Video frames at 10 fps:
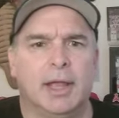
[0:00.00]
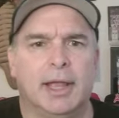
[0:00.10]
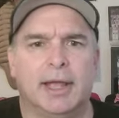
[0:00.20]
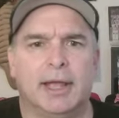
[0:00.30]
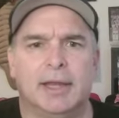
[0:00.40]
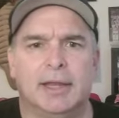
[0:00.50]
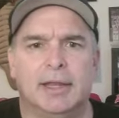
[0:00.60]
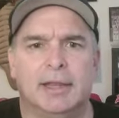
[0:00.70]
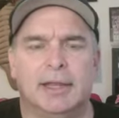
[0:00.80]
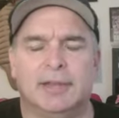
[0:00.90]

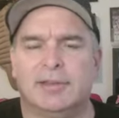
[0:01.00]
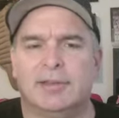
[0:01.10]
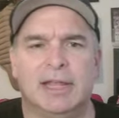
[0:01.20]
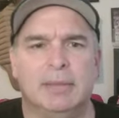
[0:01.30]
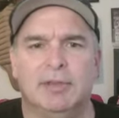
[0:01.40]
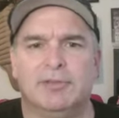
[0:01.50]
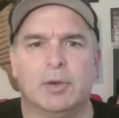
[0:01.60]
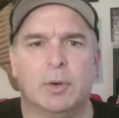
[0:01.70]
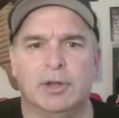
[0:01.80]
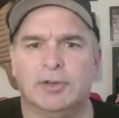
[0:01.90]
And it's the team he's
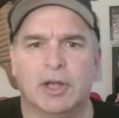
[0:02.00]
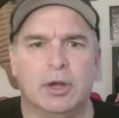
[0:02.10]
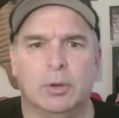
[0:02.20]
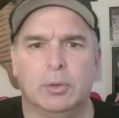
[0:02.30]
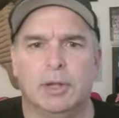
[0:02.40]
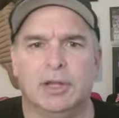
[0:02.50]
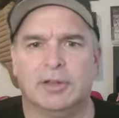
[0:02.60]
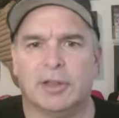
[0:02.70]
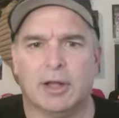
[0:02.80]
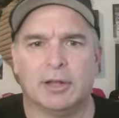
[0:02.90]
going to go
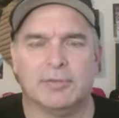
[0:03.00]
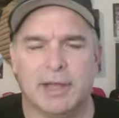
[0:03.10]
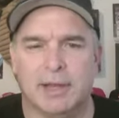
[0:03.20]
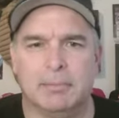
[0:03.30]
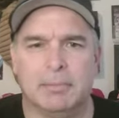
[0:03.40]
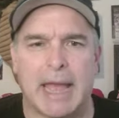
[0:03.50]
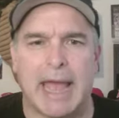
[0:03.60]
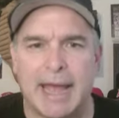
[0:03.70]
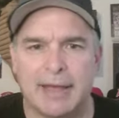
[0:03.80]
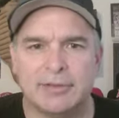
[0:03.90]
into the Hall of Fame
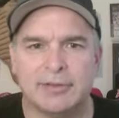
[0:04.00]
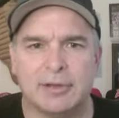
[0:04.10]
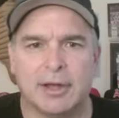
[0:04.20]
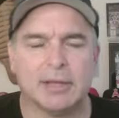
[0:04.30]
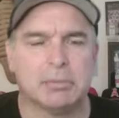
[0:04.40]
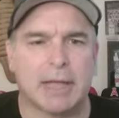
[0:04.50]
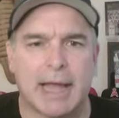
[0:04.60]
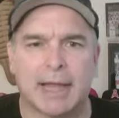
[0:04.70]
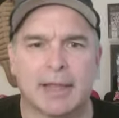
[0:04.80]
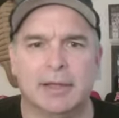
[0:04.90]
as on the
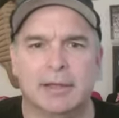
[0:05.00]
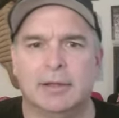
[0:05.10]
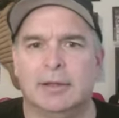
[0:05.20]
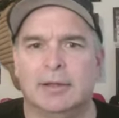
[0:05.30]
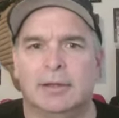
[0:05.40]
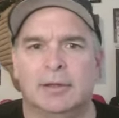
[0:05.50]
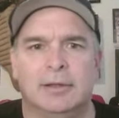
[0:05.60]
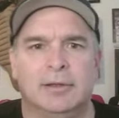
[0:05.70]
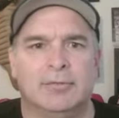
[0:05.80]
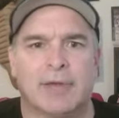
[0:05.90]
plaque
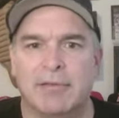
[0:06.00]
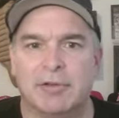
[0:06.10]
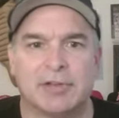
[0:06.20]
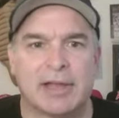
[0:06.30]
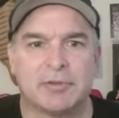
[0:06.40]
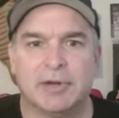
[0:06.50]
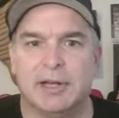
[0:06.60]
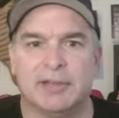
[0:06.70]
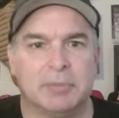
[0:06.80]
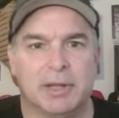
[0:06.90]
5 years after
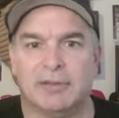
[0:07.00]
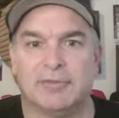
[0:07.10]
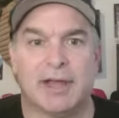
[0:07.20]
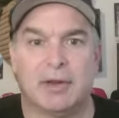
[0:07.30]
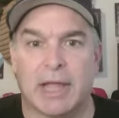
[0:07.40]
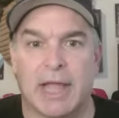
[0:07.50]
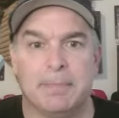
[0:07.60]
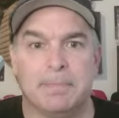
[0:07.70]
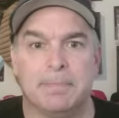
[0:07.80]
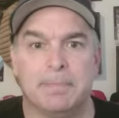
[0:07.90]
he does play his final
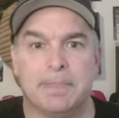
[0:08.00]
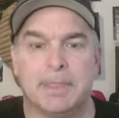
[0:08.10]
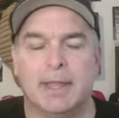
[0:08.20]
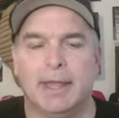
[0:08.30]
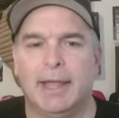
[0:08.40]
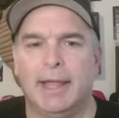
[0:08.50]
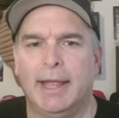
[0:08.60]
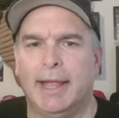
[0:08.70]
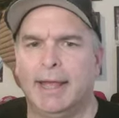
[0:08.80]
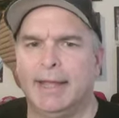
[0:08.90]
game.
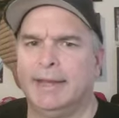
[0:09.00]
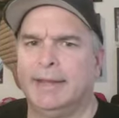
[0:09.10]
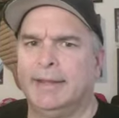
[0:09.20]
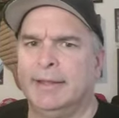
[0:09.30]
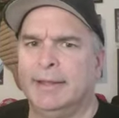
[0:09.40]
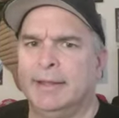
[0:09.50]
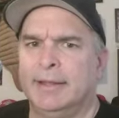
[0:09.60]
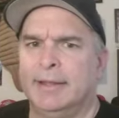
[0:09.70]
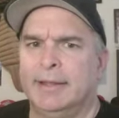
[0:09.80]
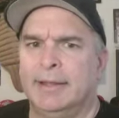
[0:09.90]
And
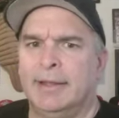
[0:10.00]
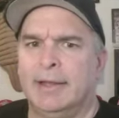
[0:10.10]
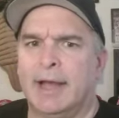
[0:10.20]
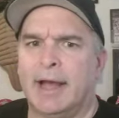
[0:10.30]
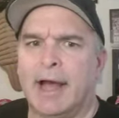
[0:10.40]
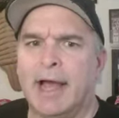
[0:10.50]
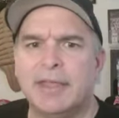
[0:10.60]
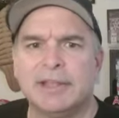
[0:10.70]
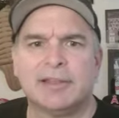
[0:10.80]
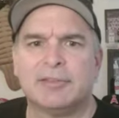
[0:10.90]

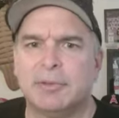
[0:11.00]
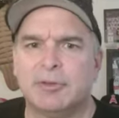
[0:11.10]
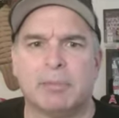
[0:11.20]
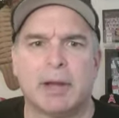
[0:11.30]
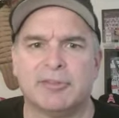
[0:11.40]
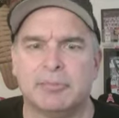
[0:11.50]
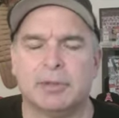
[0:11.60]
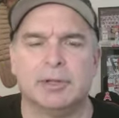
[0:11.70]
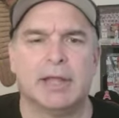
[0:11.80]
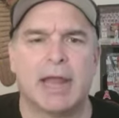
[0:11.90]
I think that there's a
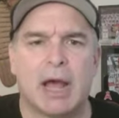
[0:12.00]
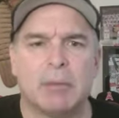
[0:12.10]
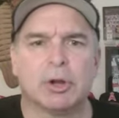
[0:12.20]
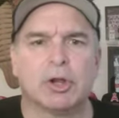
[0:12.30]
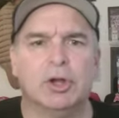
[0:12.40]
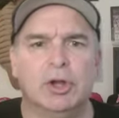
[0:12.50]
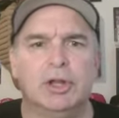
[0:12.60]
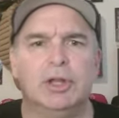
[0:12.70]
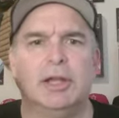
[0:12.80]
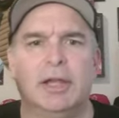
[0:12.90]
possibility that Albert
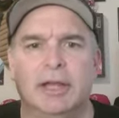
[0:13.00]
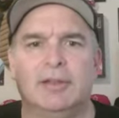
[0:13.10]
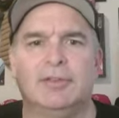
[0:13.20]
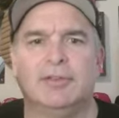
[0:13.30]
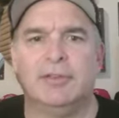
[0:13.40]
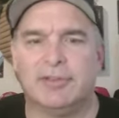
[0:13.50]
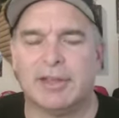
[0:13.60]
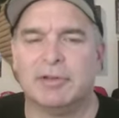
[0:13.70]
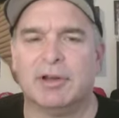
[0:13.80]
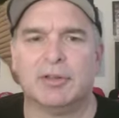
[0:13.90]
could hit his
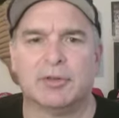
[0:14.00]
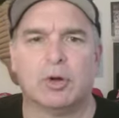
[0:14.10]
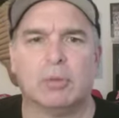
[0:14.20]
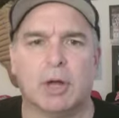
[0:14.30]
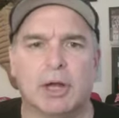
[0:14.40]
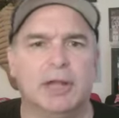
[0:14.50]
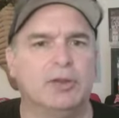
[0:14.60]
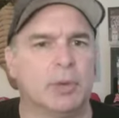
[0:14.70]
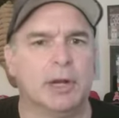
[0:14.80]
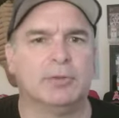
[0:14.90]
700th home run
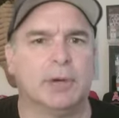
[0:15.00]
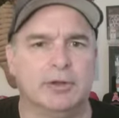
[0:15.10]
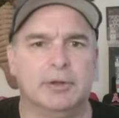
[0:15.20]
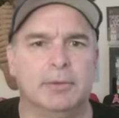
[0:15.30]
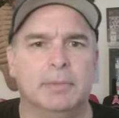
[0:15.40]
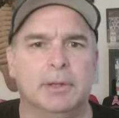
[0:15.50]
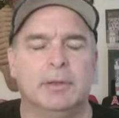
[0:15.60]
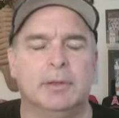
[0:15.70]
in 2022.